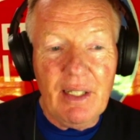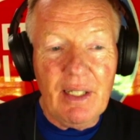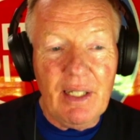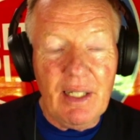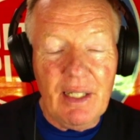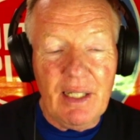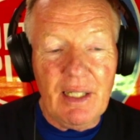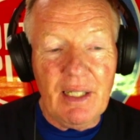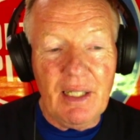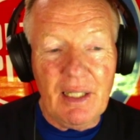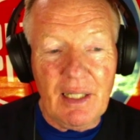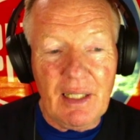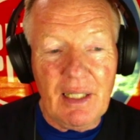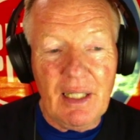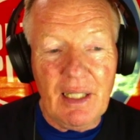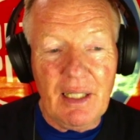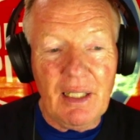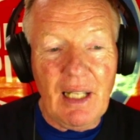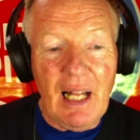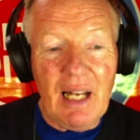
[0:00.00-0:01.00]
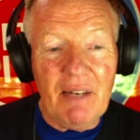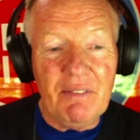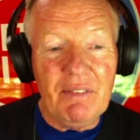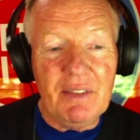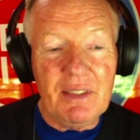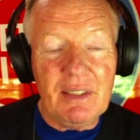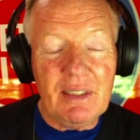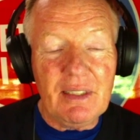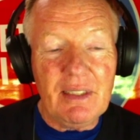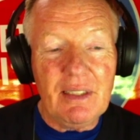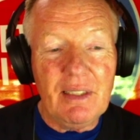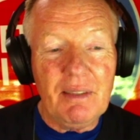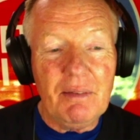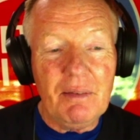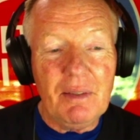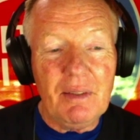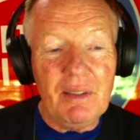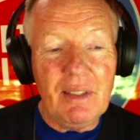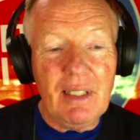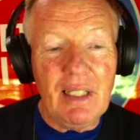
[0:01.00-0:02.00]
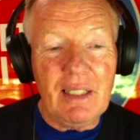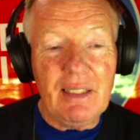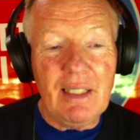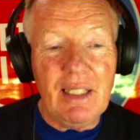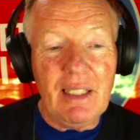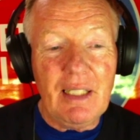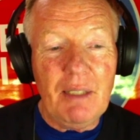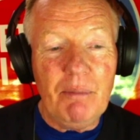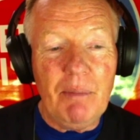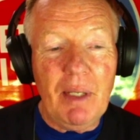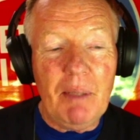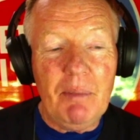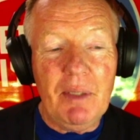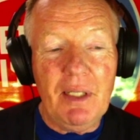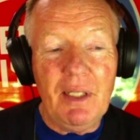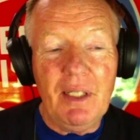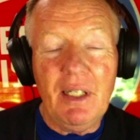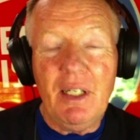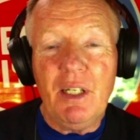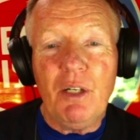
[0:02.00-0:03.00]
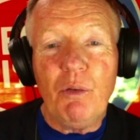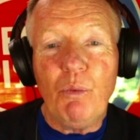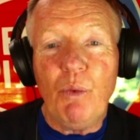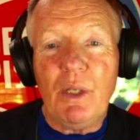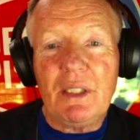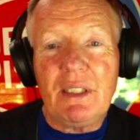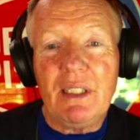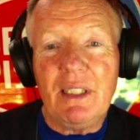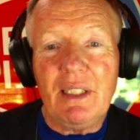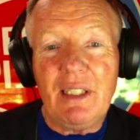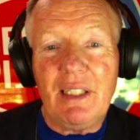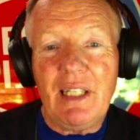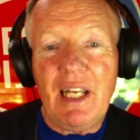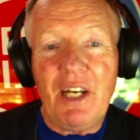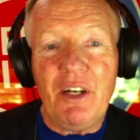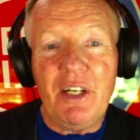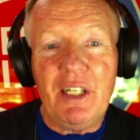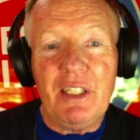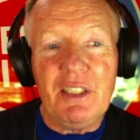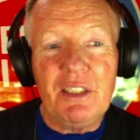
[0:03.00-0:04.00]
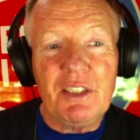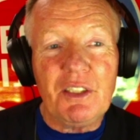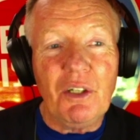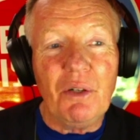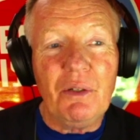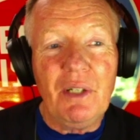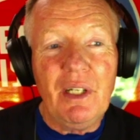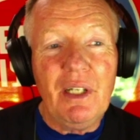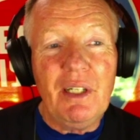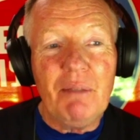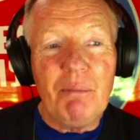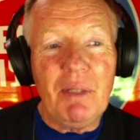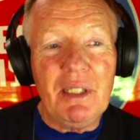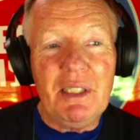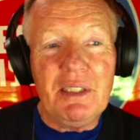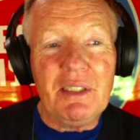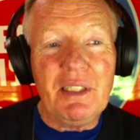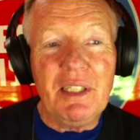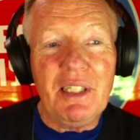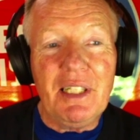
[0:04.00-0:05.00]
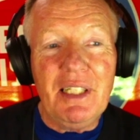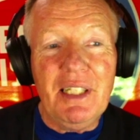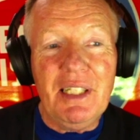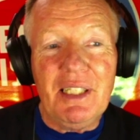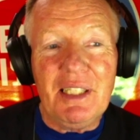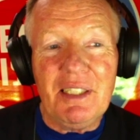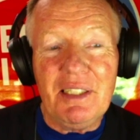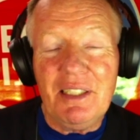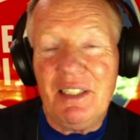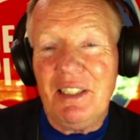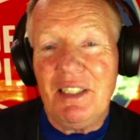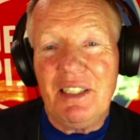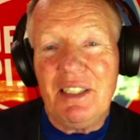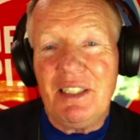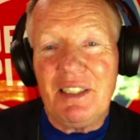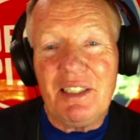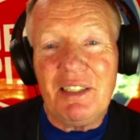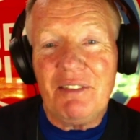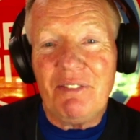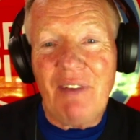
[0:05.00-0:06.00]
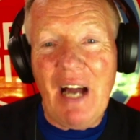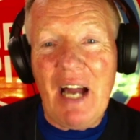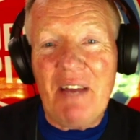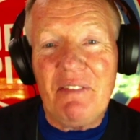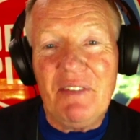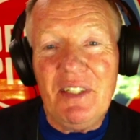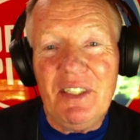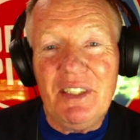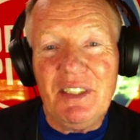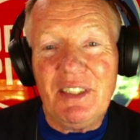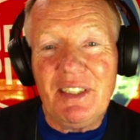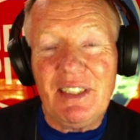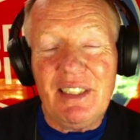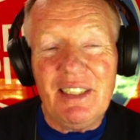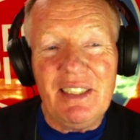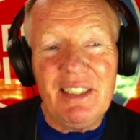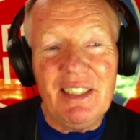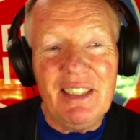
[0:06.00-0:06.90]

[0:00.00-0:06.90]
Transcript: And again, a lot of us think that he maybe wasn't caring. So, but he's going to get 5 years.